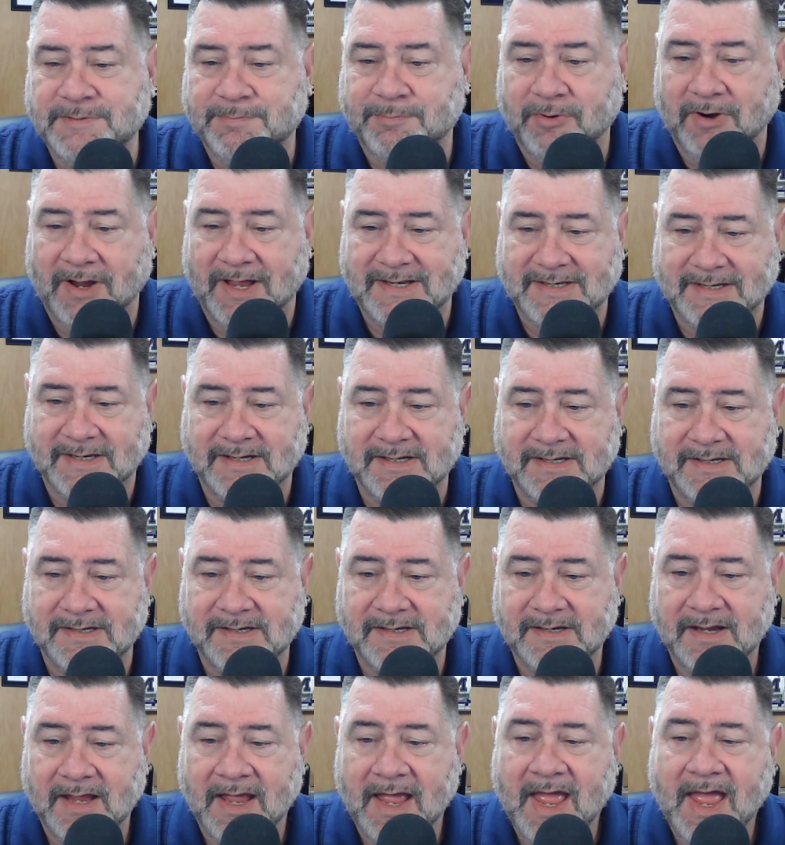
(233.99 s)
presence
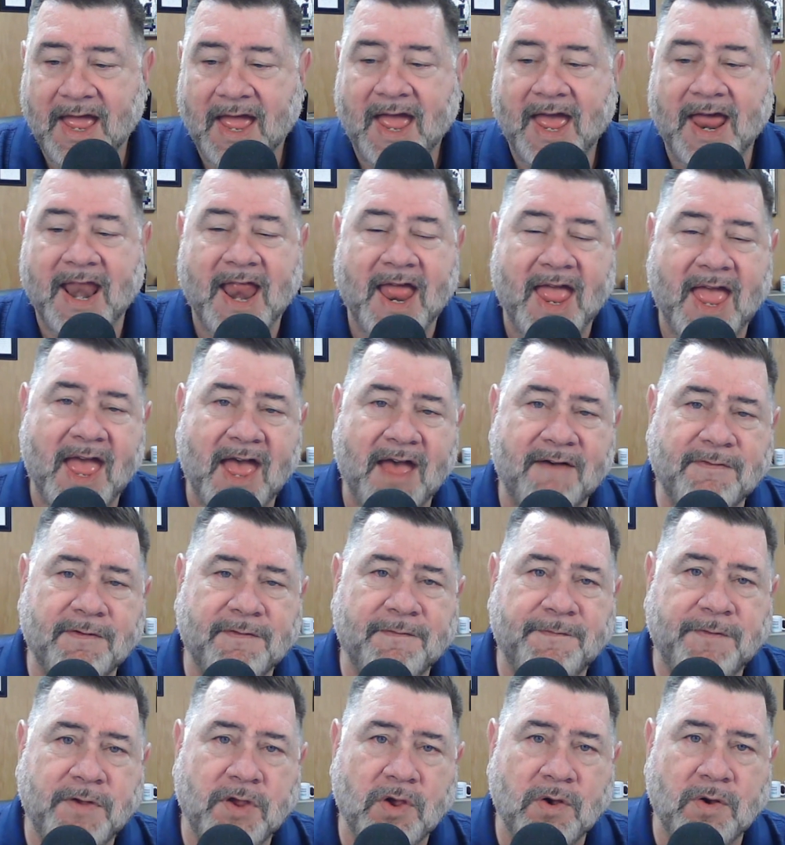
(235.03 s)
and have a
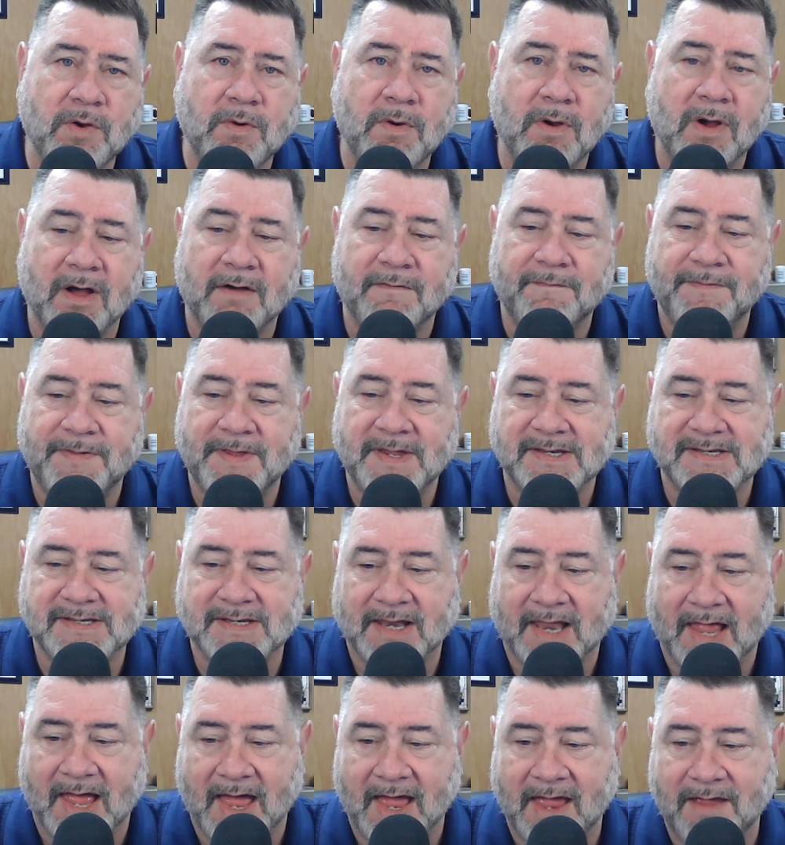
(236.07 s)
view of this
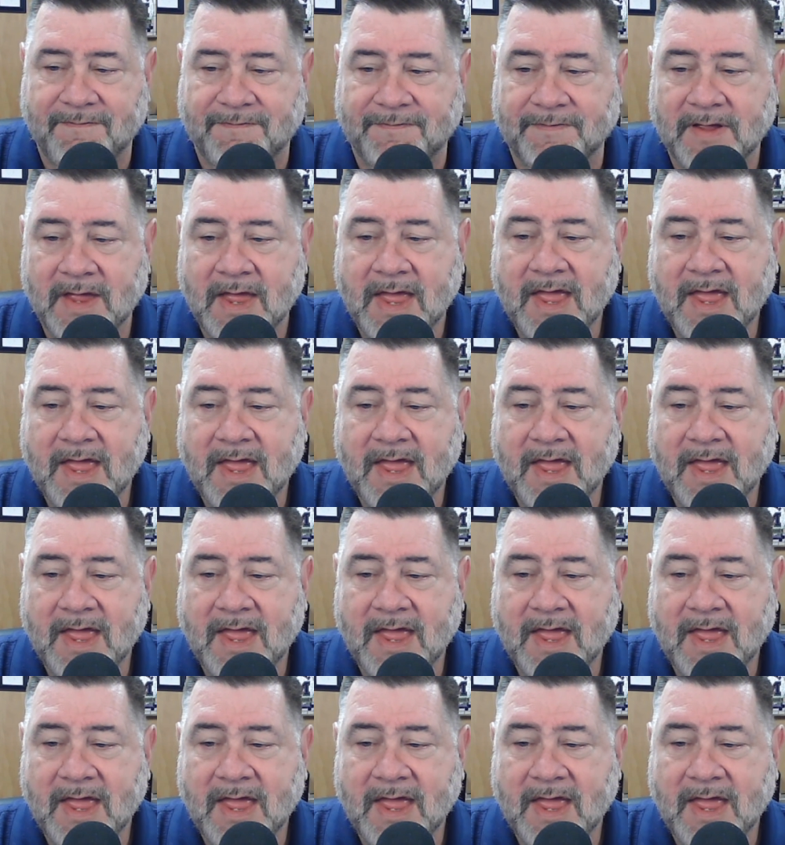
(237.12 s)
life